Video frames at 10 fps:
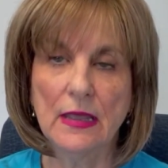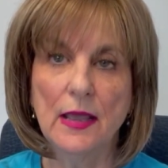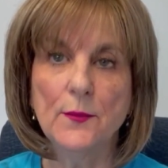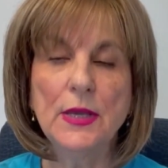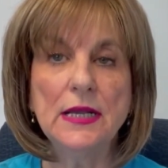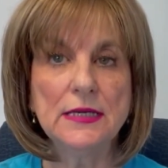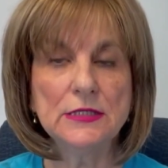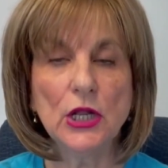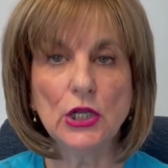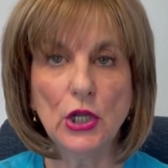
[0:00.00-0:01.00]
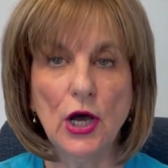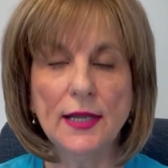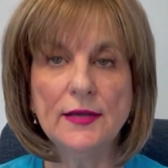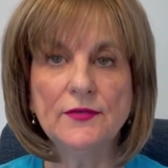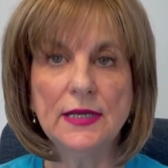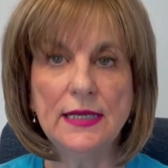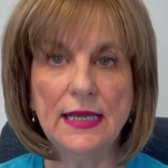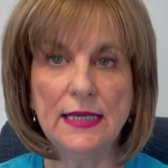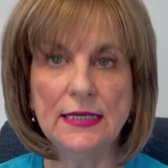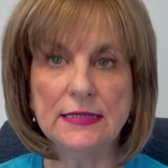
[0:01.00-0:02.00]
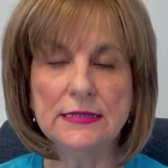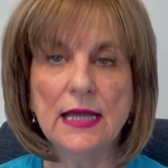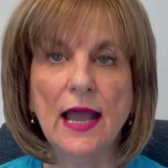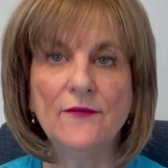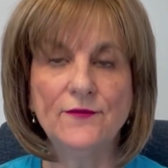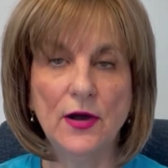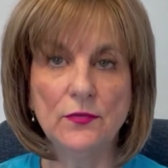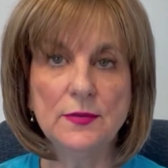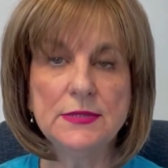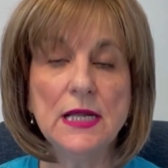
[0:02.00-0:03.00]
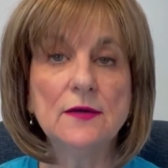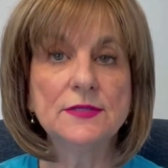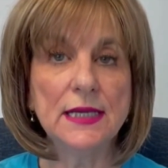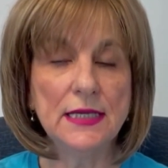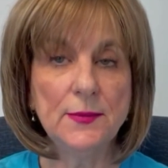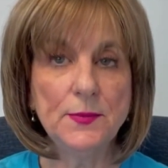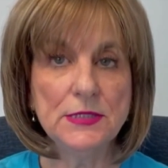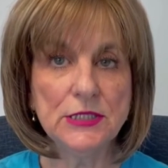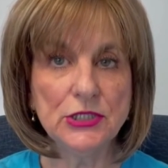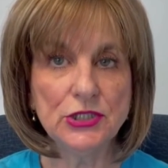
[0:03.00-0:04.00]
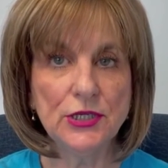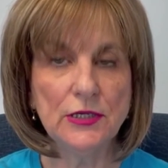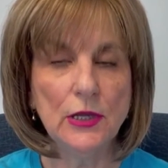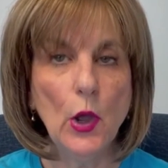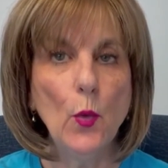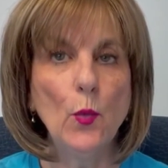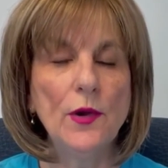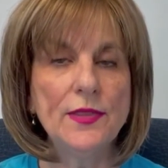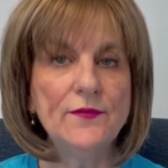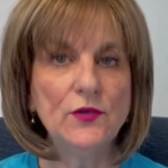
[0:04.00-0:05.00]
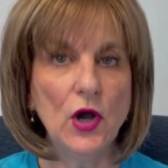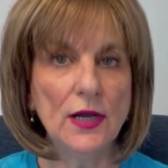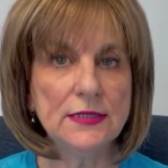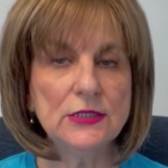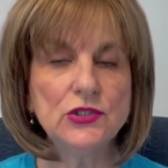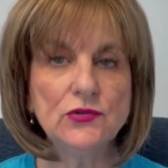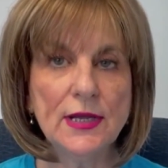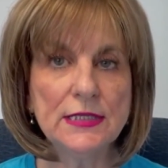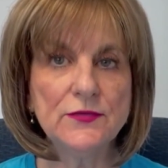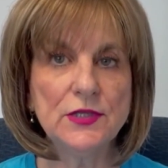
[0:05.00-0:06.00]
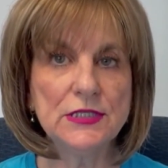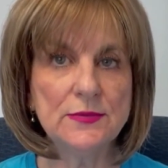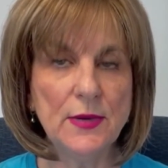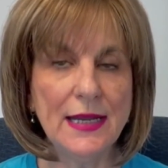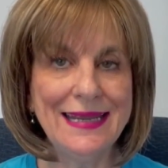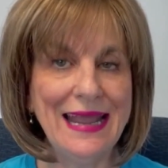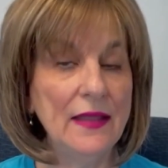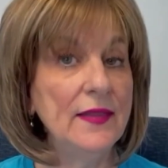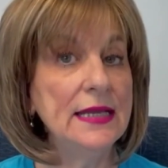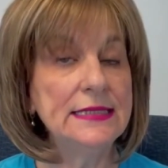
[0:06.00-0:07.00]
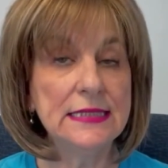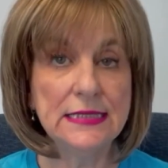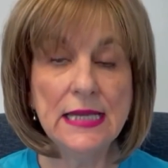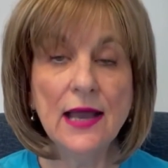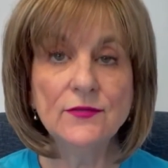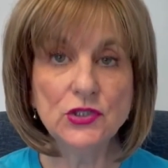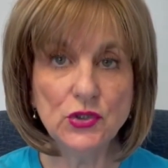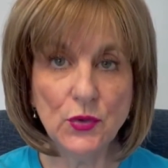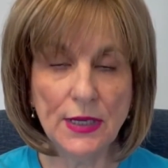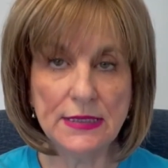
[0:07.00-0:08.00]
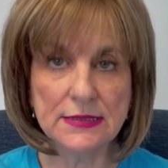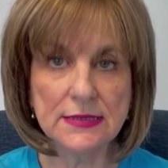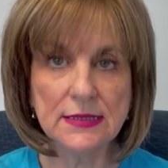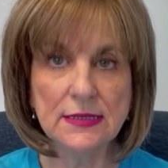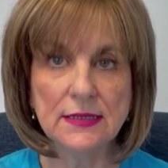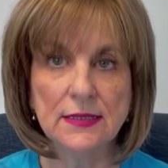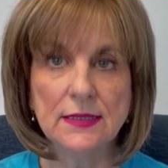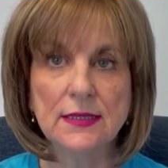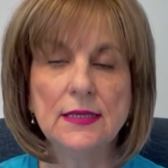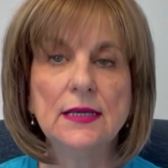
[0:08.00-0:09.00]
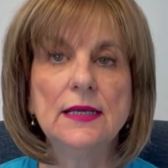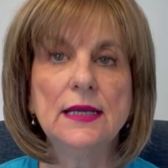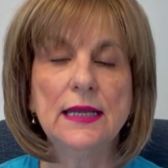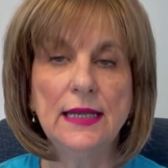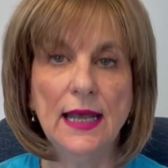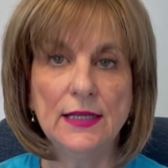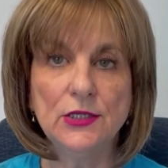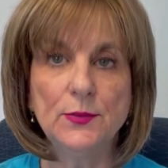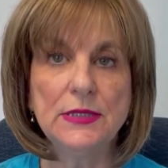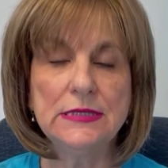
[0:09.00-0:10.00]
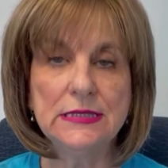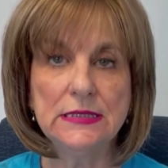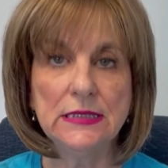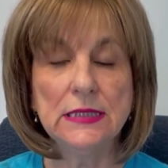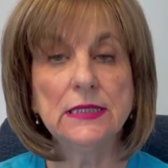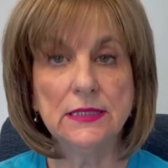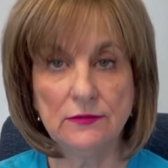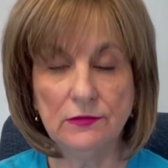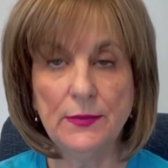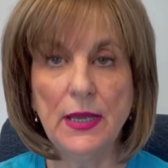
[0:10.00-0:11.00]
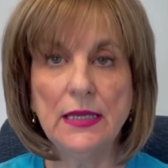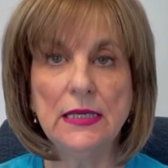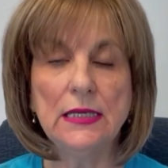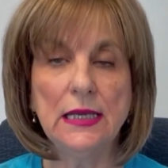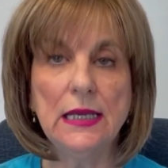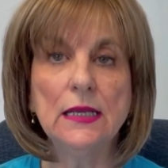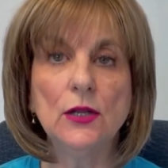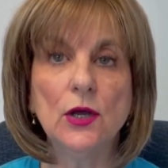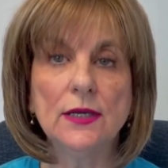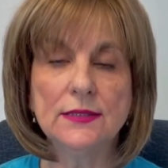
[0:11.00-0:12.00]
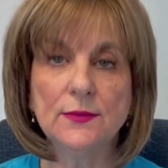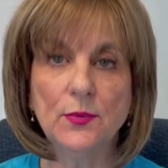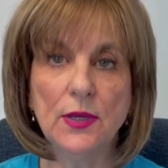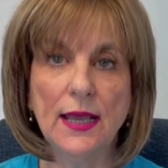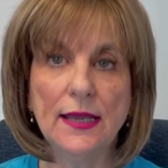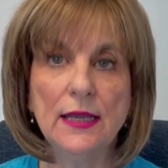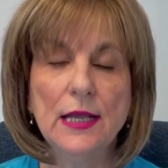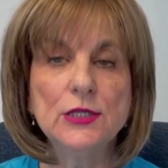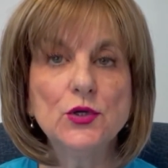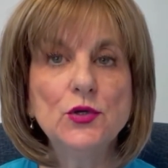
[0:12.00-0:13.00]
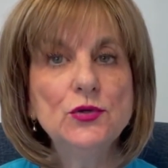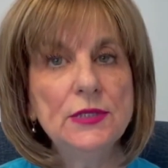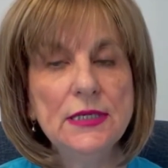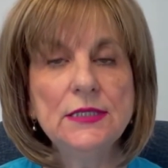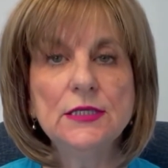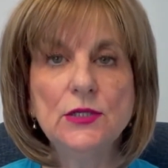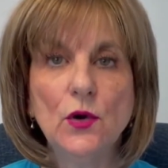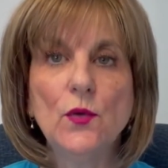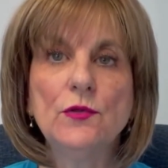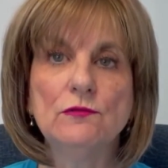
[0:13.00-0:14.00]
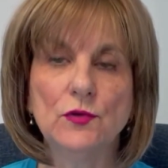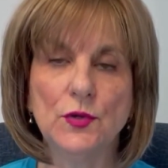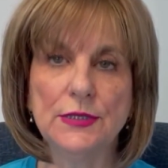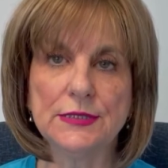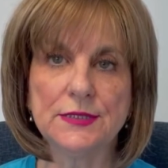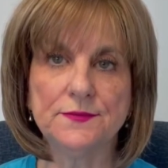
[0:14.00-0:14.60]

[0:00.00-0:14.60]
because a lot of Canadians have found themselves in a position where they've got to transfer this money and they didn't have a choice. It had to be remaining in a locked-in plan. So you need to know the rules.